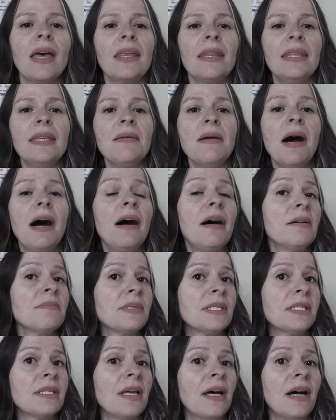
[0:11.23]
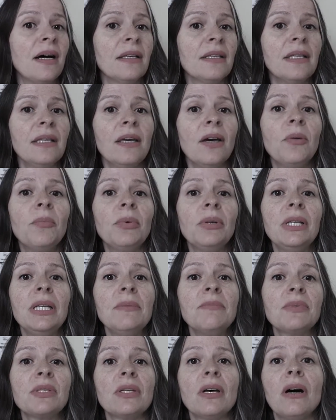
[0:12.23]
The arms are the upper
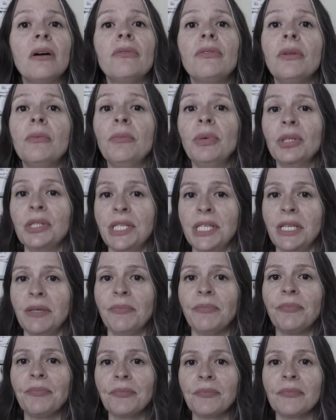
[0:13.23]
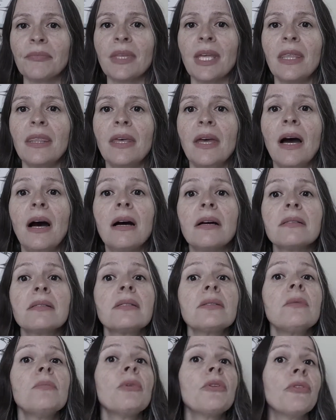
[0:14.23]
limbs of the body. They are
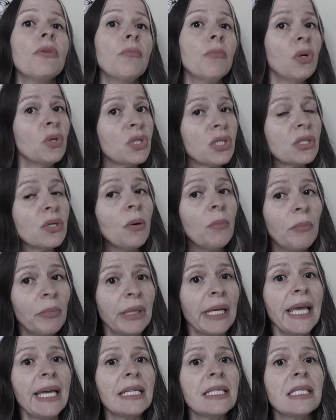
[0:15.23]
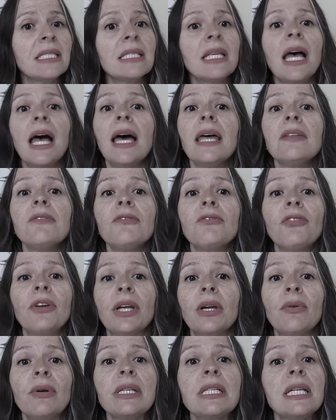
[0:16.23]
some of the most complex and
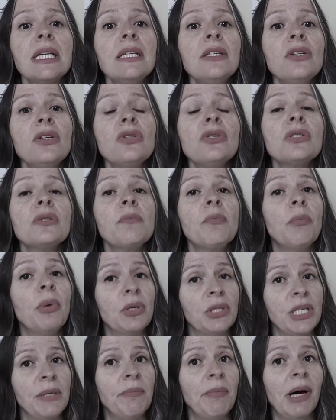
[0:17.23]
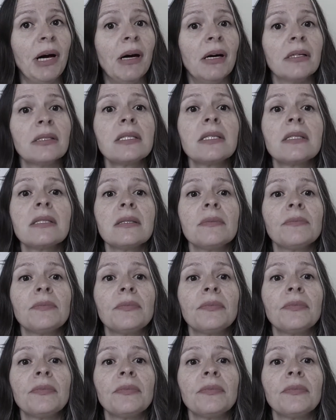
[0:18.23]
frequently used body parts.